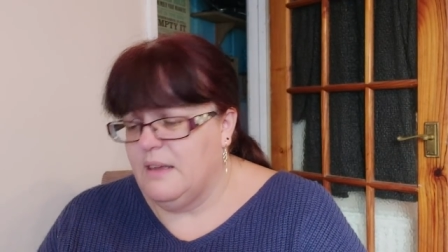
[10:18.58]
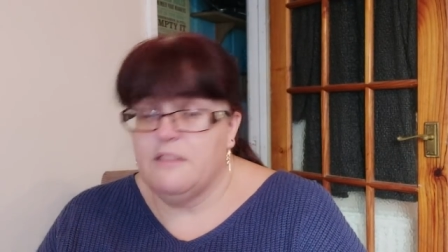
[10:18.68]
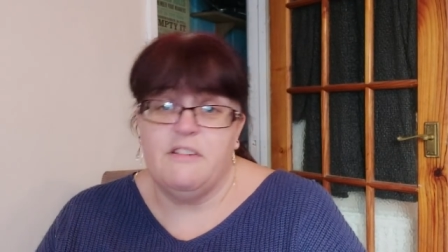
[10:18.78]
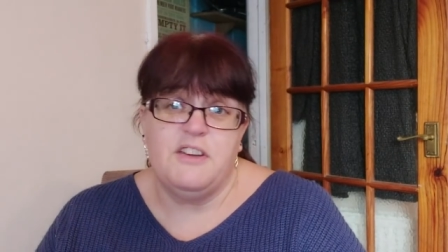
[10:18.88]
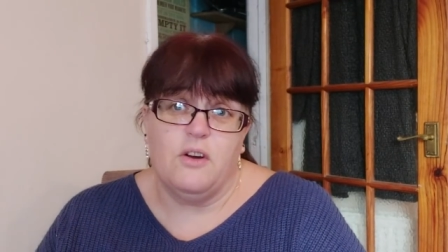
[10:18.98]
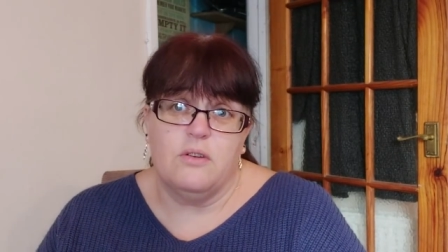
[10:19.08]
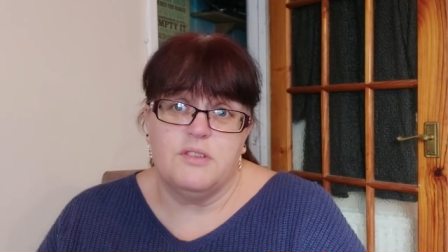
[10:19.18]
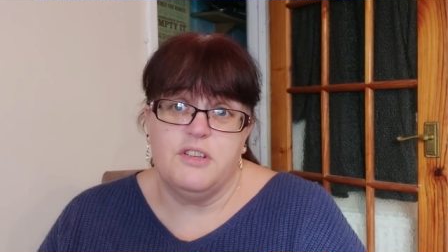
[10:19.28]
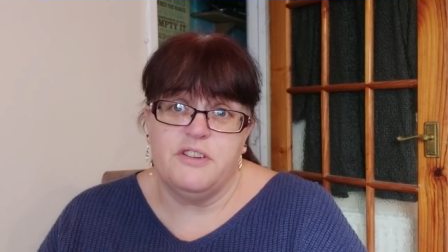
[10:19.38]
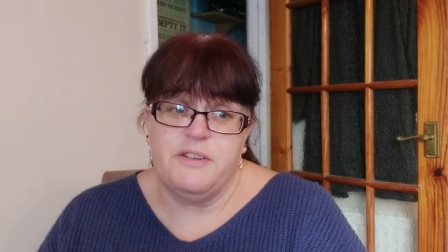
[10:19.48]
Three
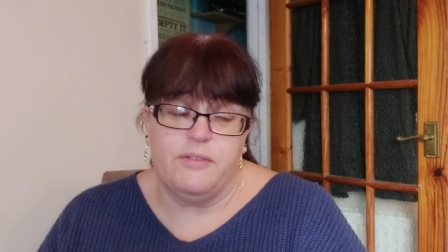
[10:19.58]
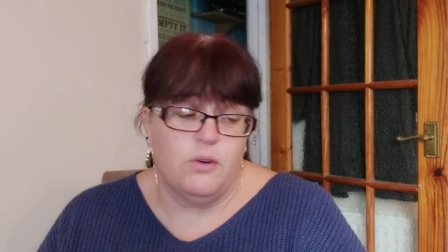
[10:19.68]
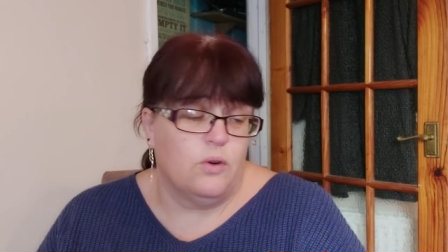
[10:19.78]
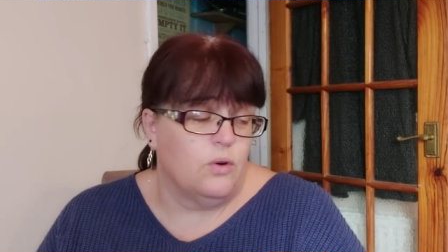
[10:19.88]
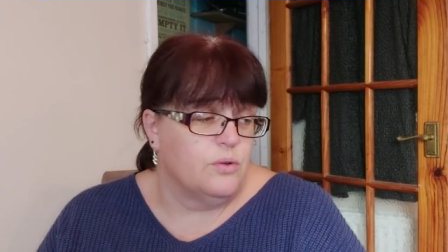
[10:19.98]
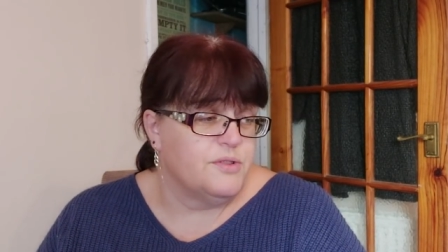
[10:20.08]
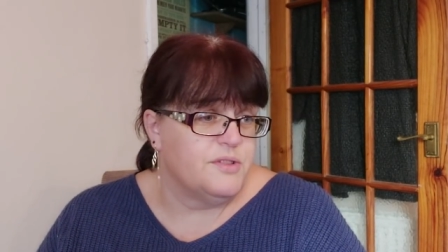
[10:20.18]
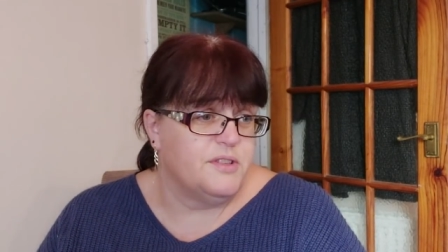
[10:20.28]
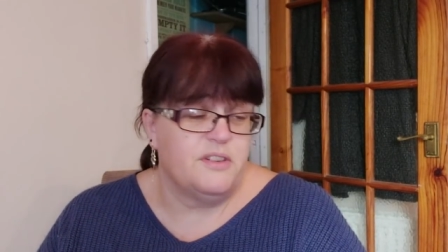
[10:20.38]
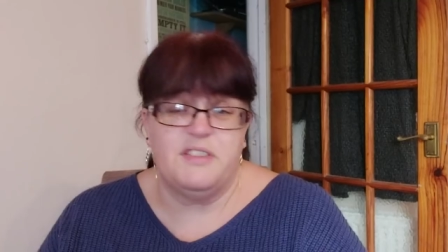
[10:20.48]
dogs, dirty
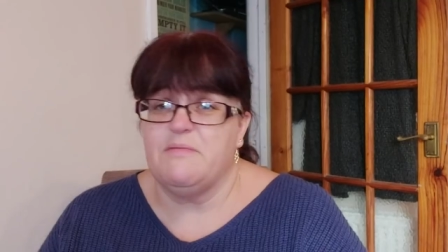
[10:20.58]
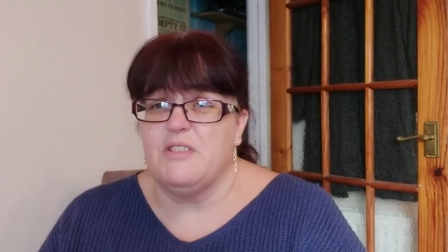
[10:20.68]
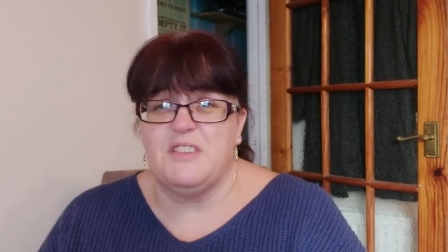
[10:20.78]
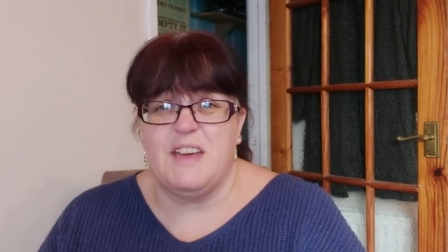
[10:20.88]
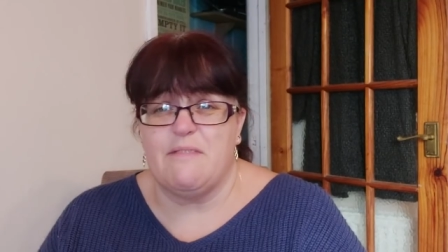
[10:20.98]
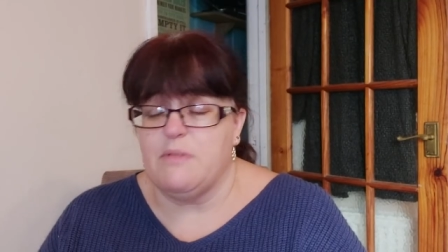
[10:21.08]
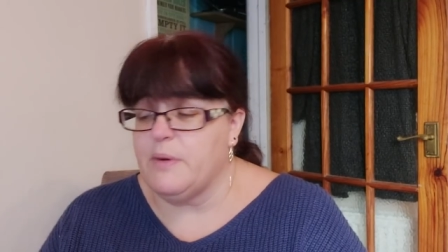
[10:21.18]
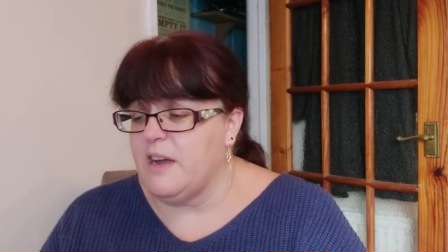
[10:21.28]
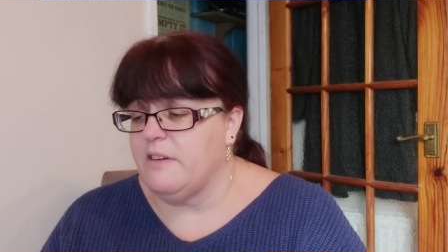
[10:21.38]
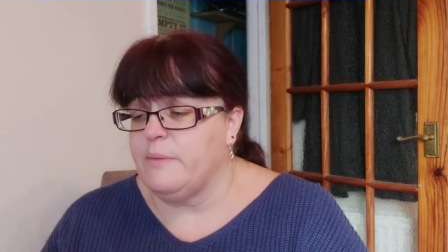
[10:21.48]
floors, dirty everywhere.